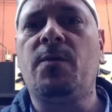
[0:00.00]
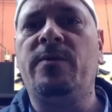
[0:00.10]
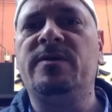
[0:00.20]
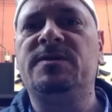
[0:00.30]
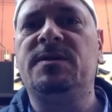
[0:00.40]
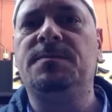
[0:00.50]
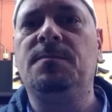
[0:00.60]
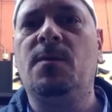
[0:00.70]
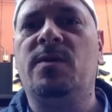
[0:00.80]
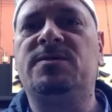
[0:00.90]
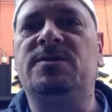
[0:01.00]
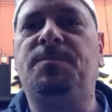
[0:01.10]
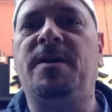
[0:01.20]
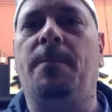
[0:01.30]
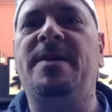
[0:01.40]
Where is it? What's their
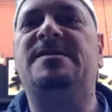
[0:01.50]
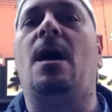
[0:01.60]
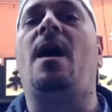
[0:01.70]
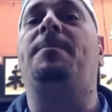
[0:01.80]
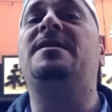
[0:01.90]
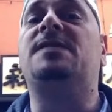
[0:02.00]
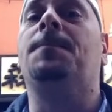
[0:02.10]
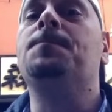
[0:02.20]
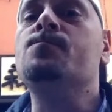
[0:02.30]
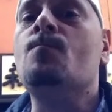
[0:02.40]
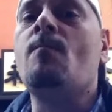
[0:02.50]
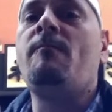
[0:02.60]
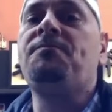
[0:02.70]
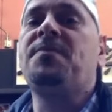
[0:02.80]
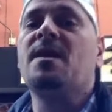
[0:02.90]
spin on pizza? Ah, pizza.
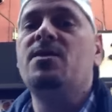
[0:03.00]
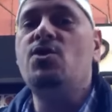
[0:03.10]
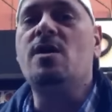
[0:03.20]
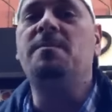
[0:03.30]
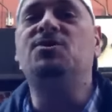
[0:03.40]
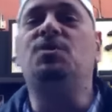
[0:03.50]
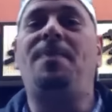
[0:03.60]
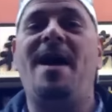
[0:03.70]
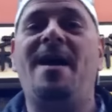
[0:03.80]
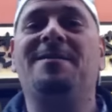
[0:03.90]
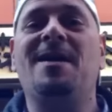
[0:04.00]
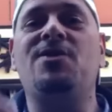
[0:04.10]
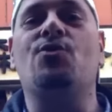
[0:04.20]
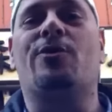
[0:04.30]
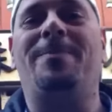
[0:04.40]
You come to Japan and
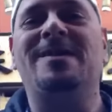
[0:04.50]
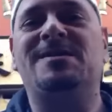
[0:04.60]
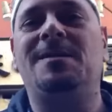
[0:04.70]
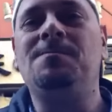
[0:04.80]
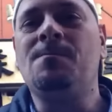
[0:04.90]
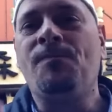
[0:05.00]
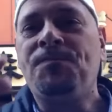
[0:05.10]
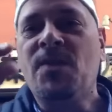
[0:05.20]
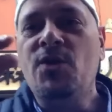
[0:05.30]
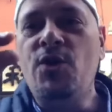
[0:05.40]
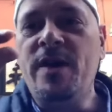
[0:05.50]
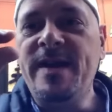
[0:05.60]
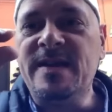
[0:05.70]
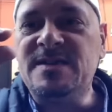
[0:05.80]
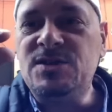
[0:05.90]
you order pizza, you're gonna
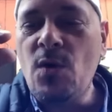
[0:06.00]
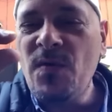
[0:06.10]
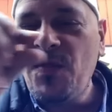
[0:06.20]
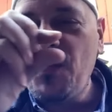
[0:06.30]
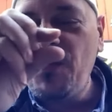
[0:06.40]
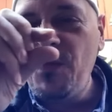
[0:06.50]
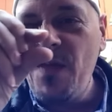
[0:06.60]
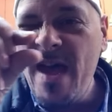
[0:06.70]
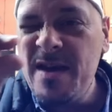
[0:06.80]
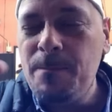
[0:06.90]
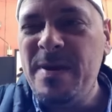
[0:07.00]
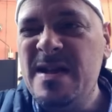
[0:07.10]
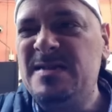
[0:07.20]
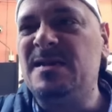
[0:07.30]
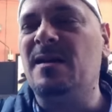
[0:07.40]
get so thin
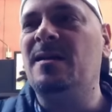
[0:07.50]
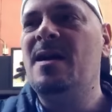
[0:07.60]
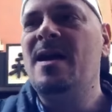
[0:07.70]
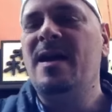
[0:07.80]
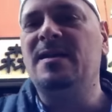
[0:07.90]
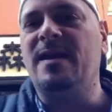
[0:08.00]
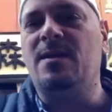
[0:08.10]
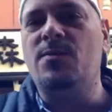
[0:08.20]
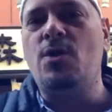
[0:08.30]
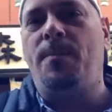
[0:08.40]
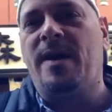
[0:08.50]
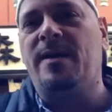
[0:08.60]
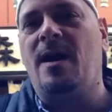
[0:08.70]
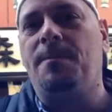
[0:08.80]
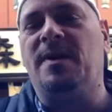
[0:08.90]
pizza, it like when you pick it
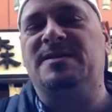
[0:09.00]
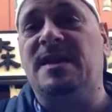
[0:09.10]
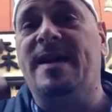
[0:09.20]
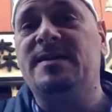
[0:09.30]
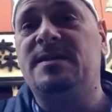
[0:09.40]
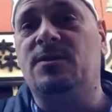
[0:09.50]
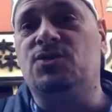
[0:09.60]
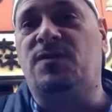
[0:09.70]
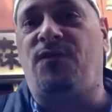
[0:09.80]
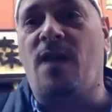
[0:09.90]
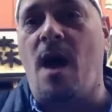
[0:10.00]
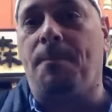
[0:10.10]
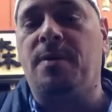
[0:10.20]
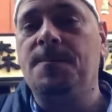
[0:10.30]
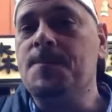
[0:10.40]
up, a slice, it'll just flop.
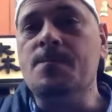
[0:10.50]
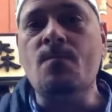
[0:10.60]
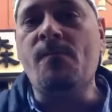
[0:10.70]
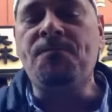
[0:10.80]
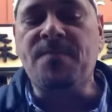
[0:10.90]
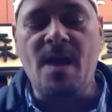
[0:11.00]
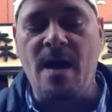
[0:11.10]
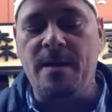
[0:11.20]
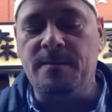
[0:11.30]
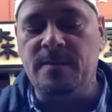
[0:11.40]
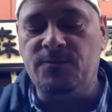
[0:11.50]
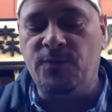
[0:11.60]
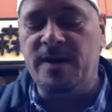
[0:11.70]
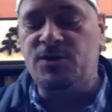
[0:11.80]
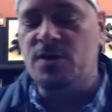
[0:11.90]
I really
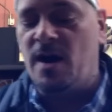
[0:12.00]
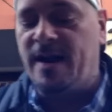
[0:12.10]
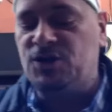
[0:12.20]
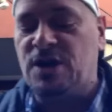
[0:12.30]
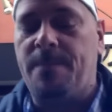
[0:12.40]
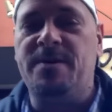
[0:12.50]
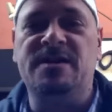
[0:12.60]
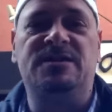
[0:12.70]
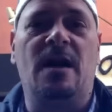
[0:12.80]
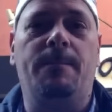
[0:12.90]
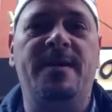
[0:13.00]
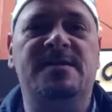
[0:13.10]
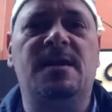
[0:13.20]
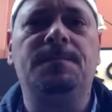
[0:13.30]
do not like Japanese style pizza.